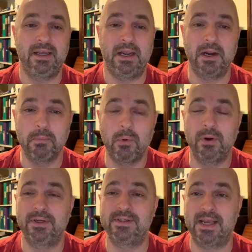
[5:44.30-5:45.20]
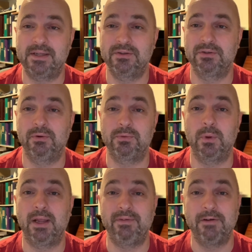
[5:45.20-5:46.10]
Airport disaster stories.
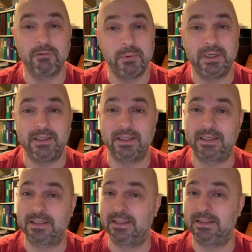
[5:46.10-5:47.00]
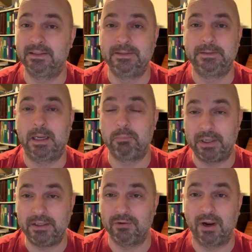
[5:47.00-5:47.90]
Well, I've never been in like a, a
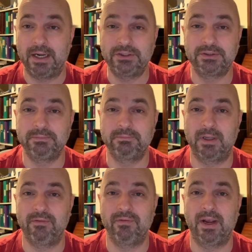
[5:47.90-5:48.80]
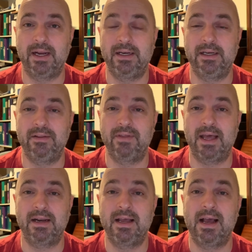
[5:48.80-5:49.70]
plane crash. I've never had any of
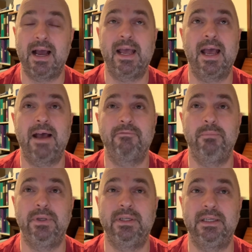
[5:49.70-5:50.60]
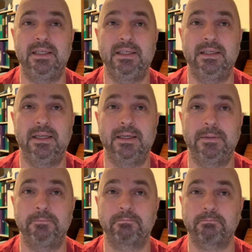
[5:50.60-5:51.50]
that. I have been in, um,